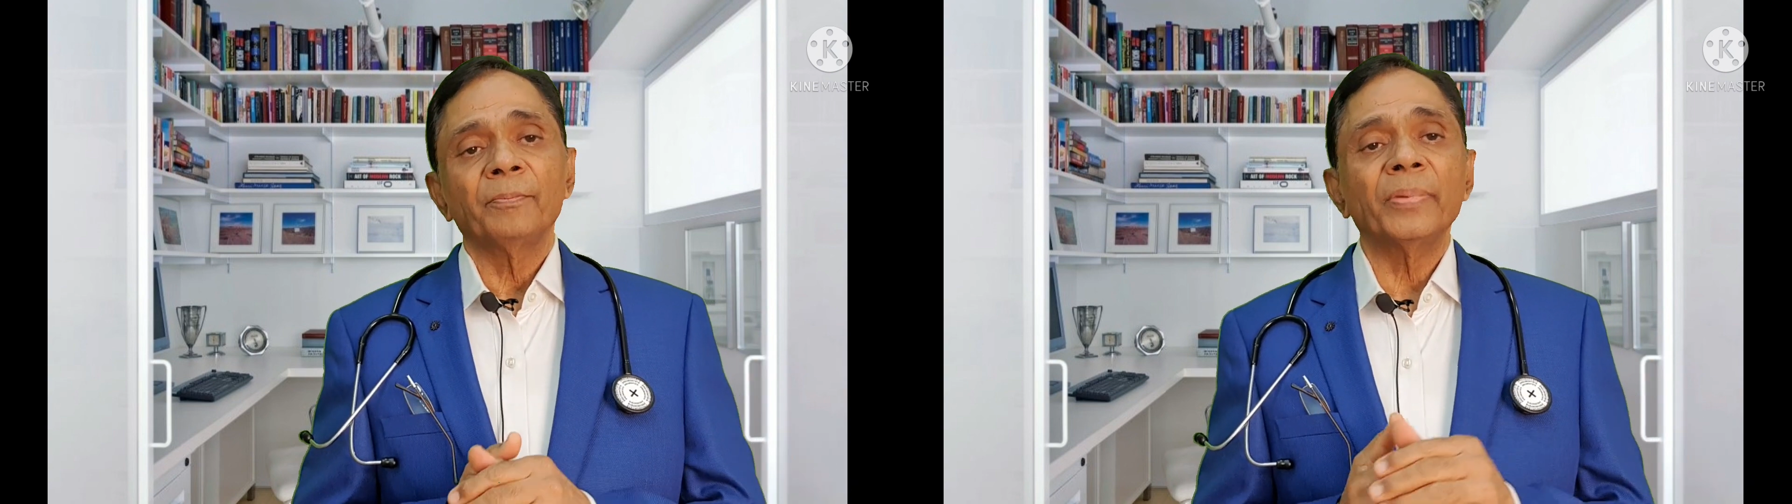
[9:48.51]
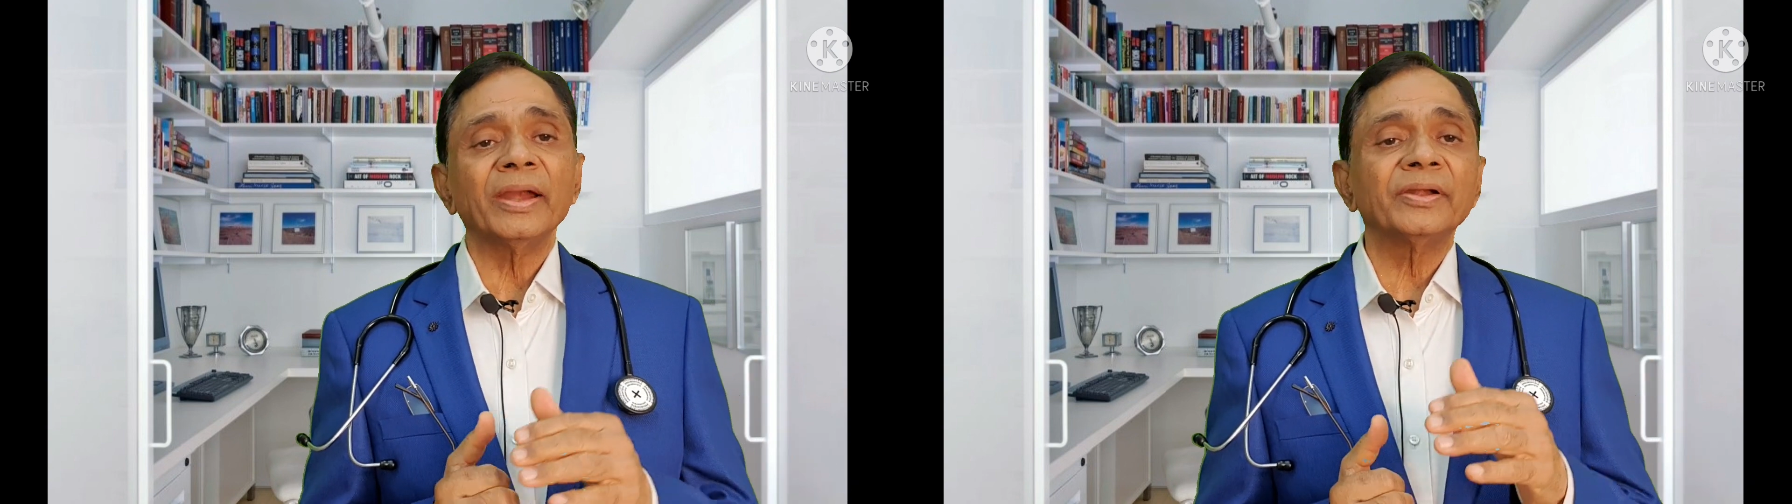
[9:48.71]

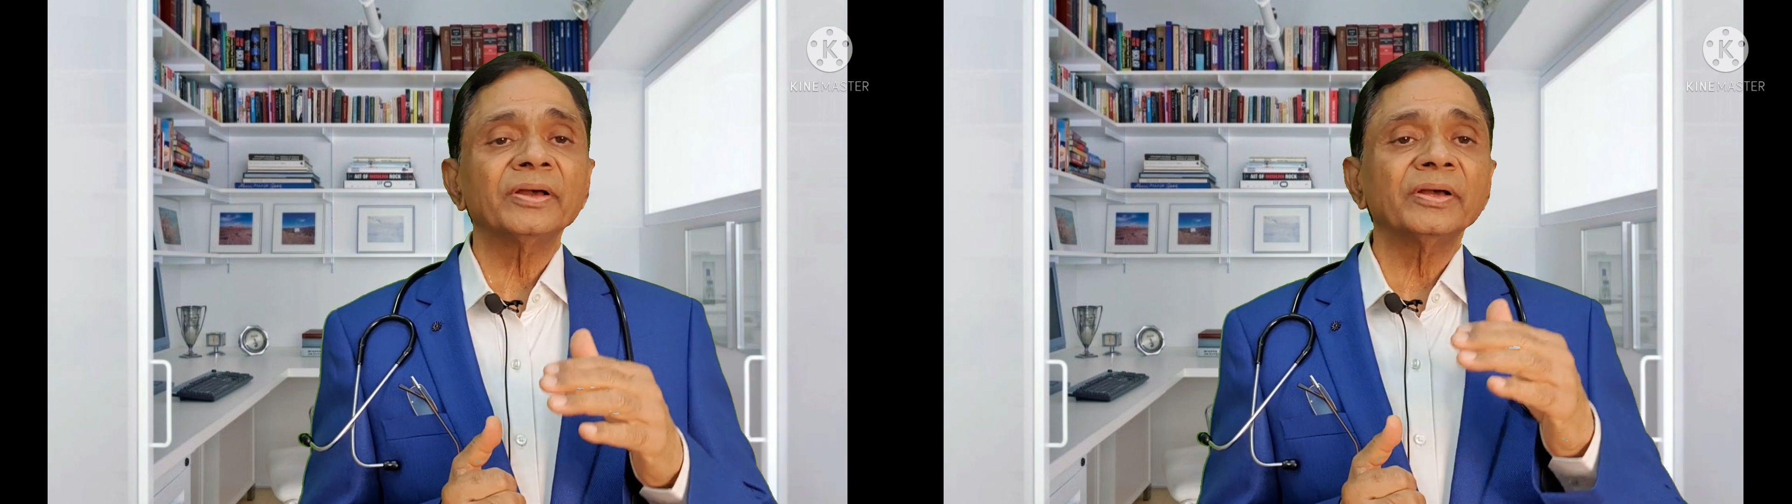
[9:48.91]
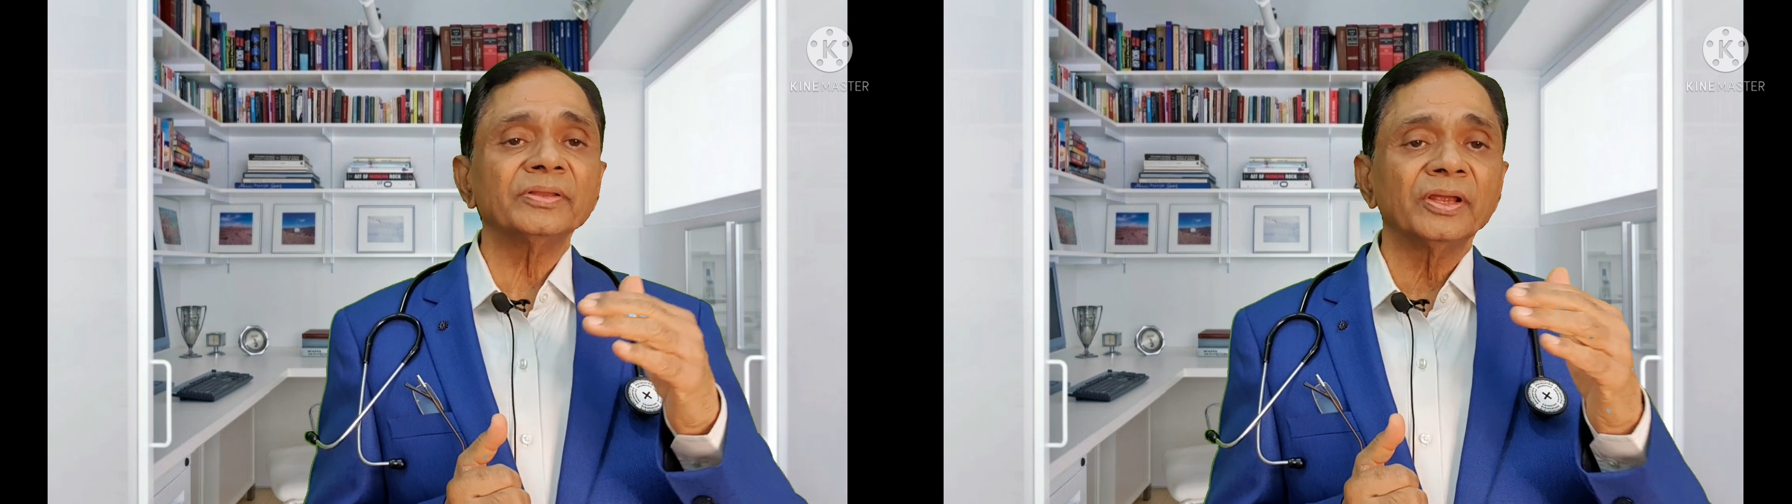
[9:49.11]

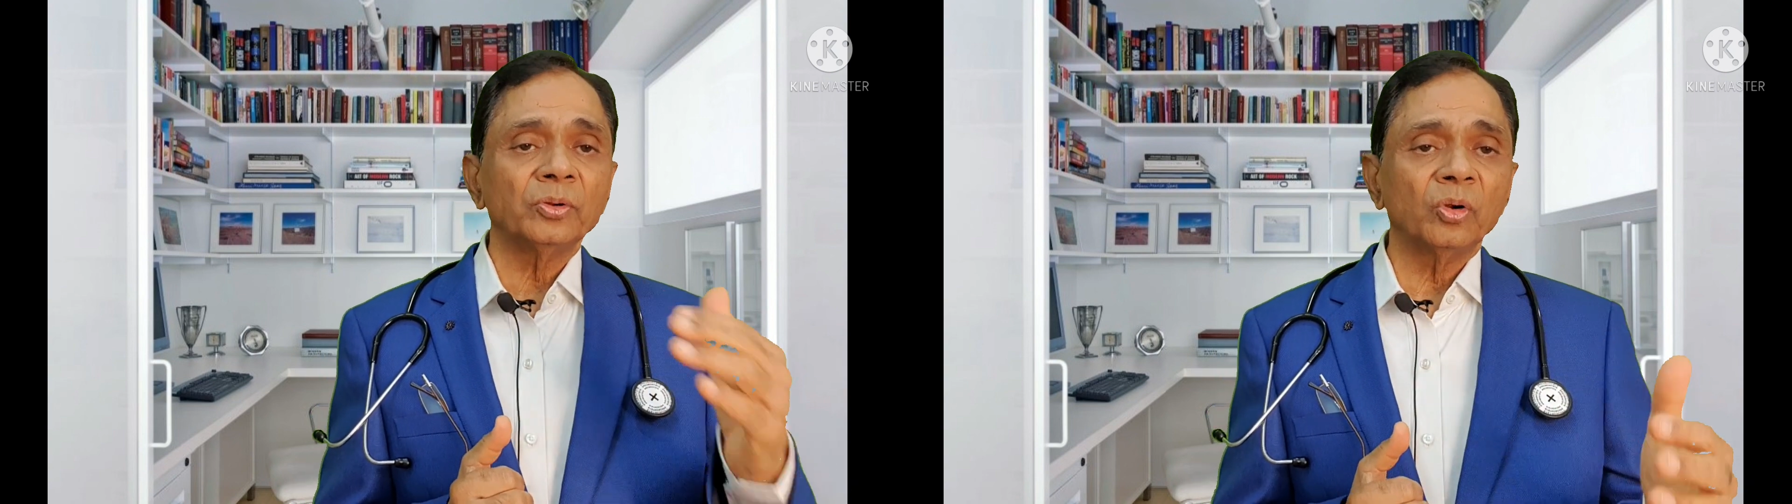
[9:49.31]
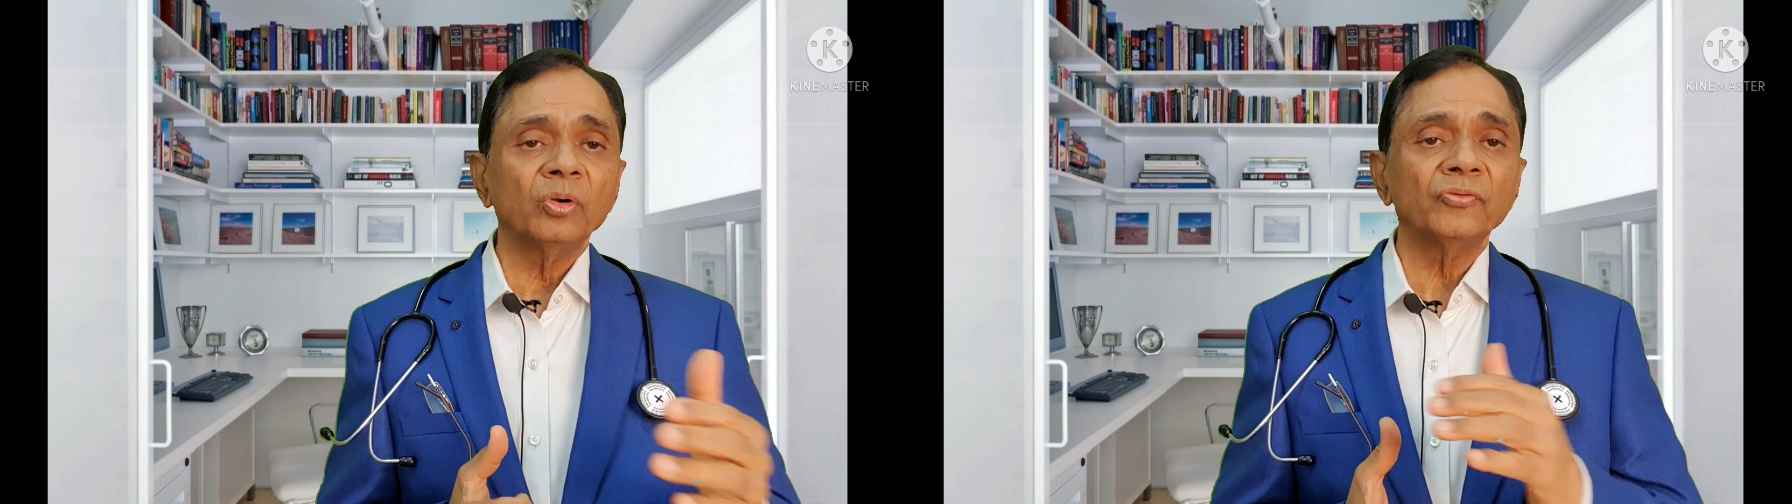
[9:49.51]
better they
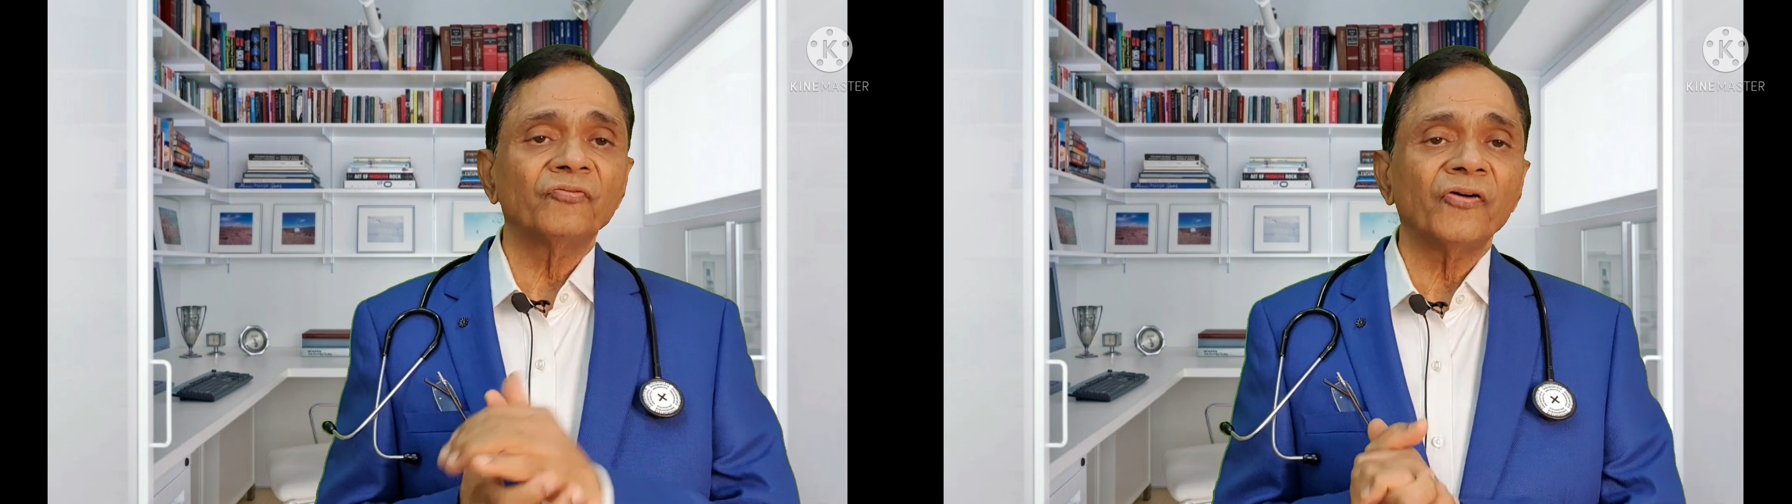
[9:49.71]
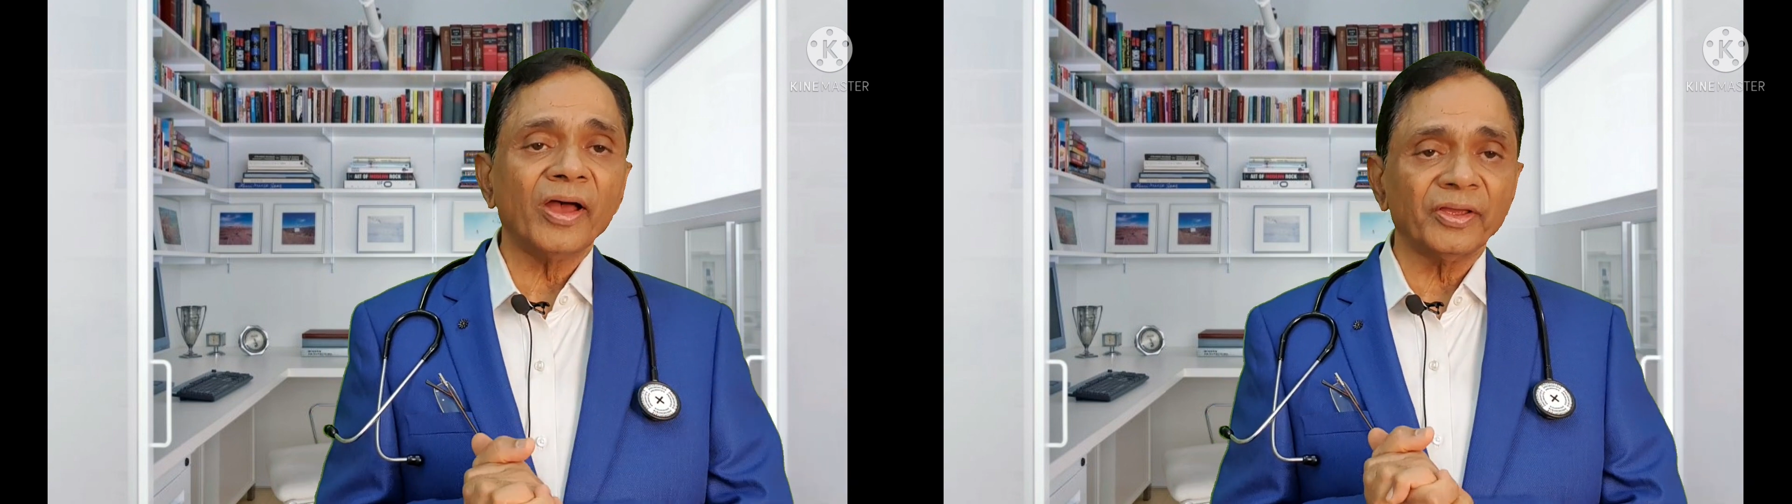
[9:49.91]
don't
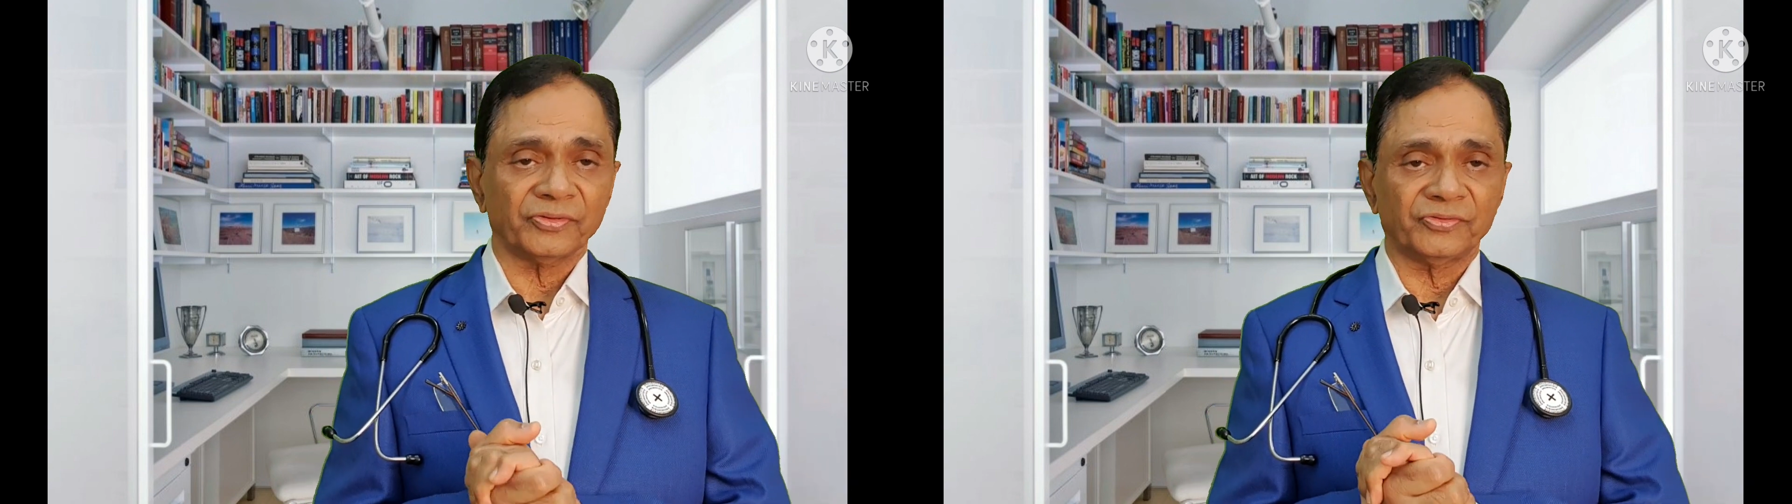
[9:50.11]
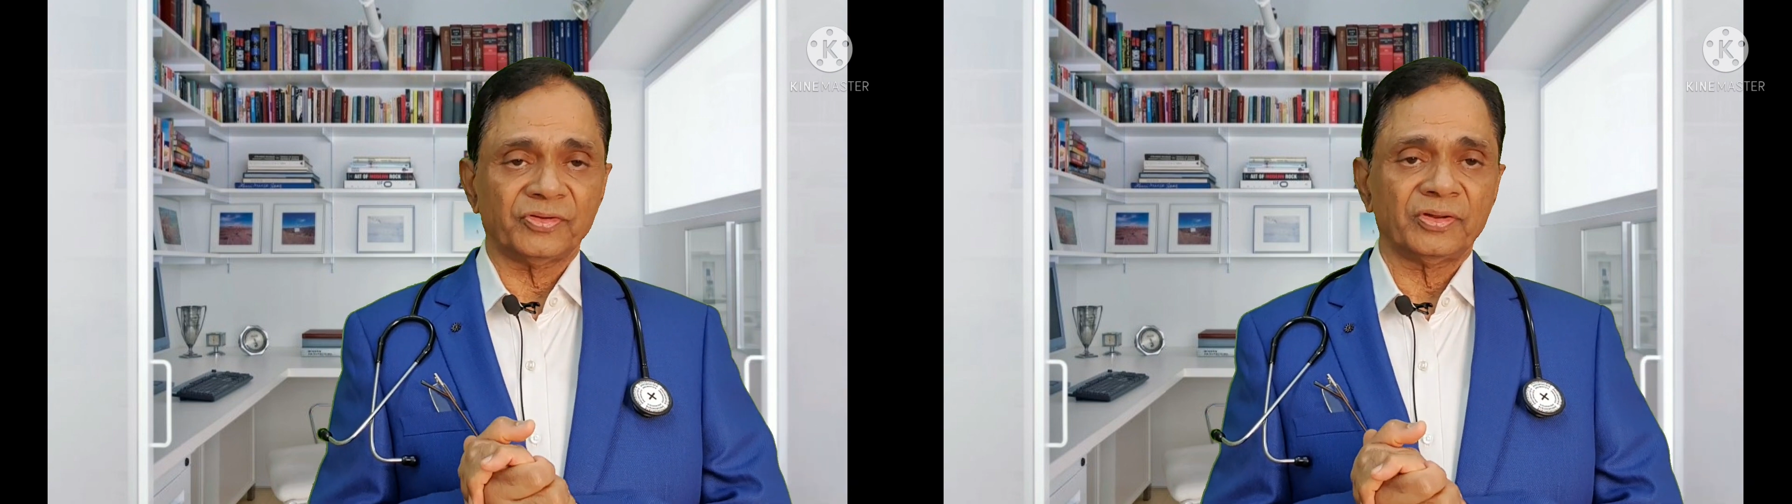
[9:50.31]

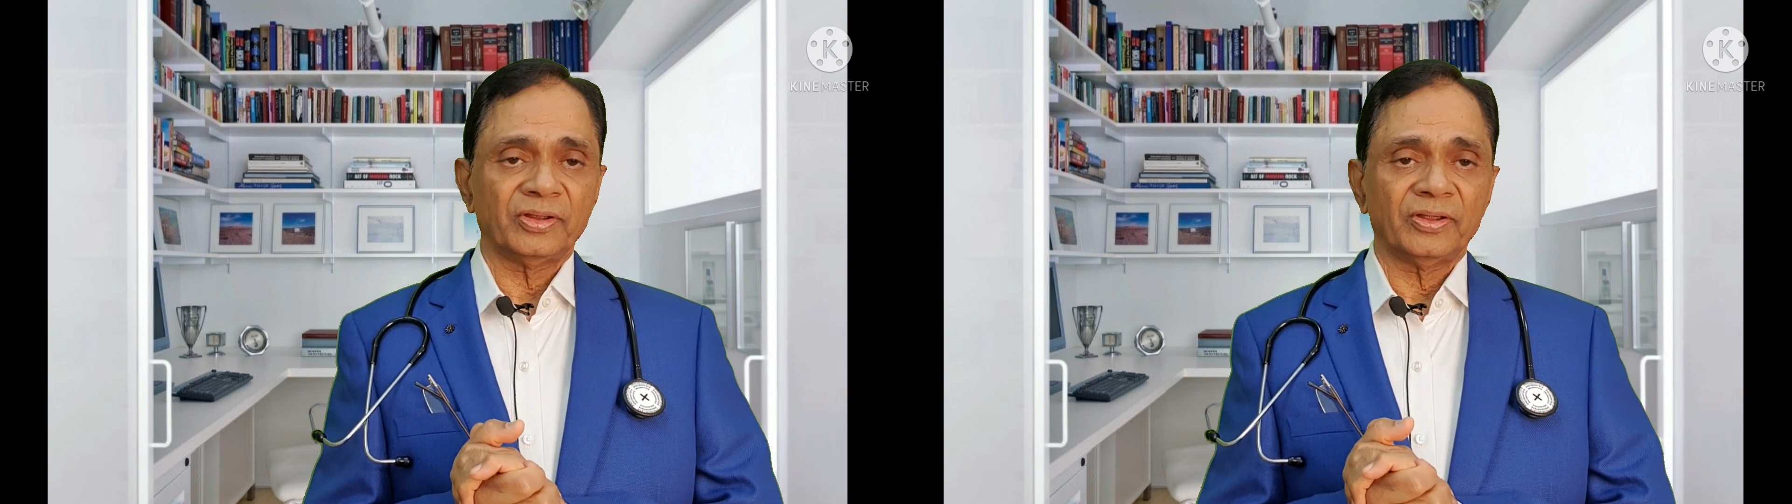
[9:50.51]
fast.